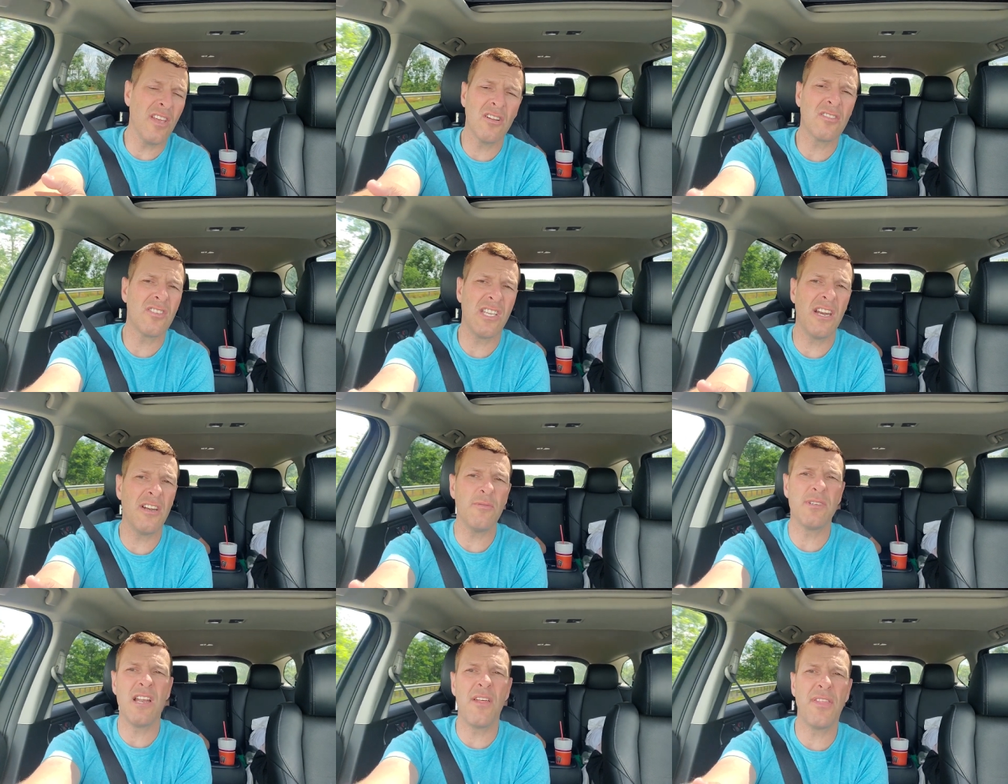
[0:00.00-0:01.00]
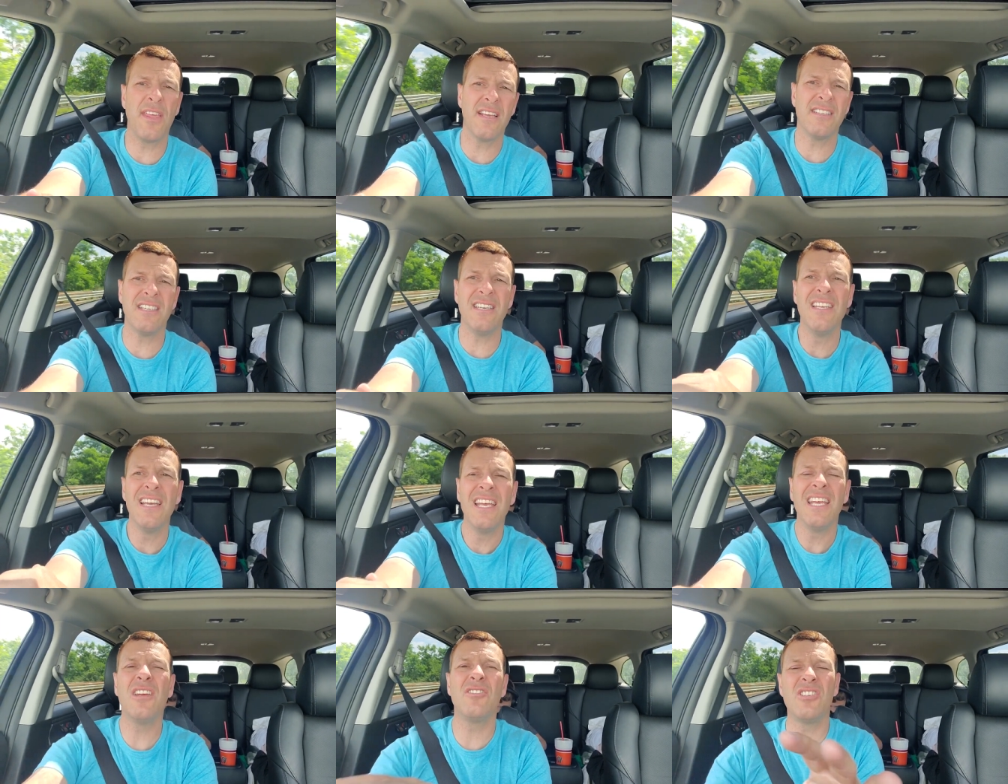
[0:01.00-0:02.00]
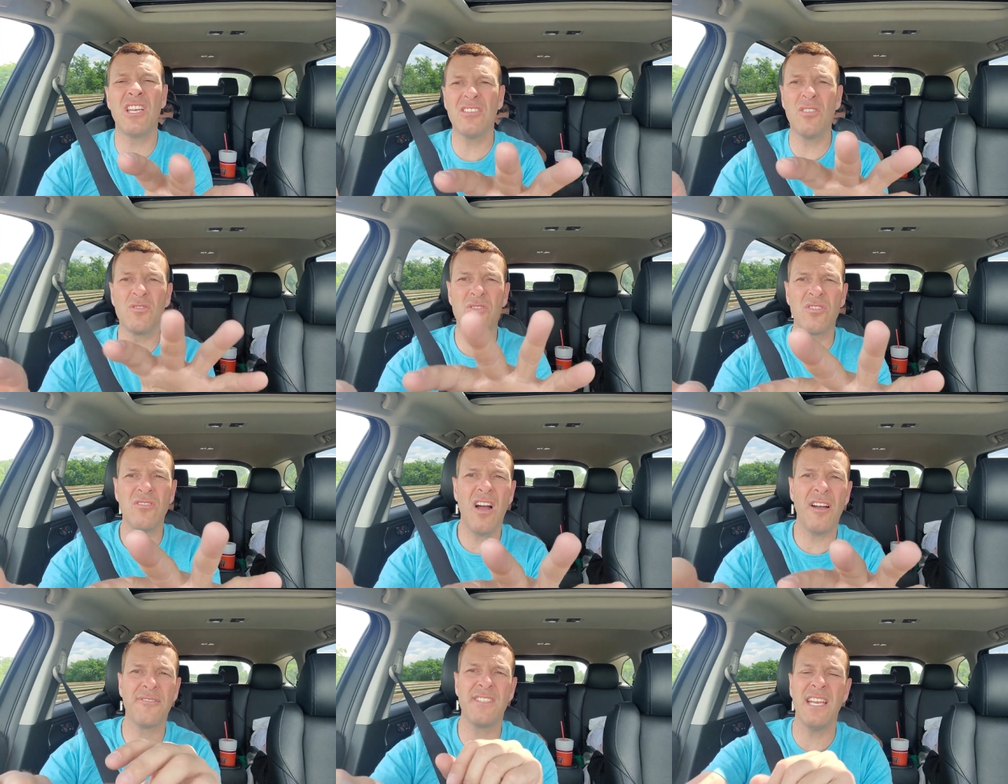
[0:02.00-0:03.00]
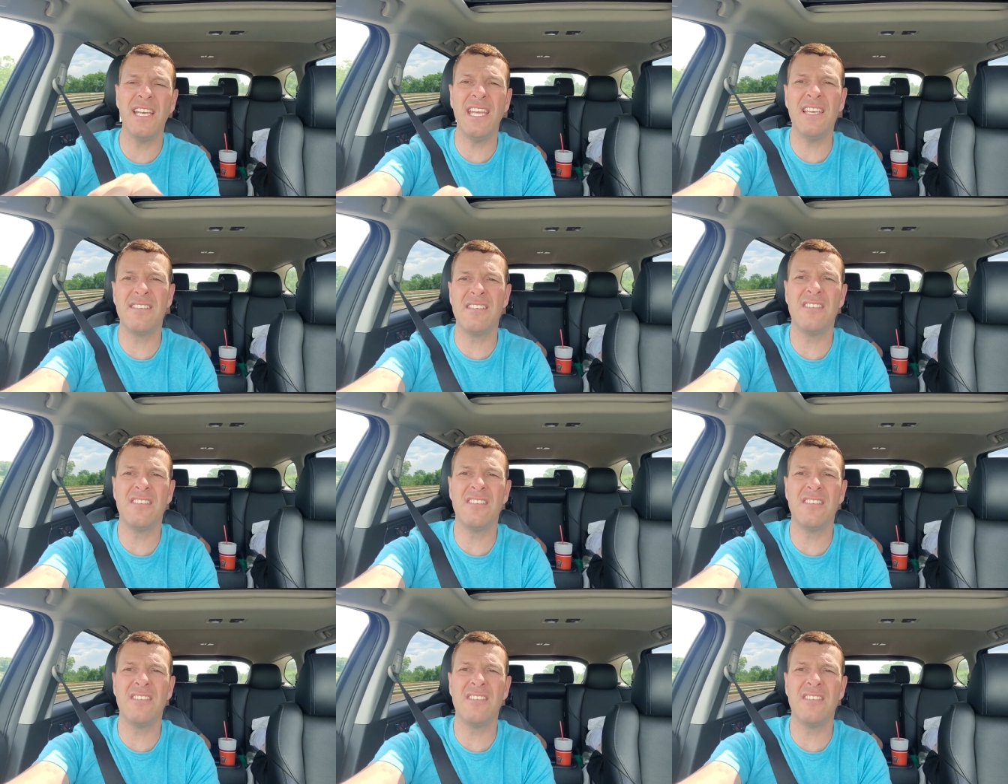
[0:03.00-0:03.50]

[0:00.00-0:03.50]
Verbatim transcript: The ultrasound, it was nothing. I said, you know, she get those offset knees.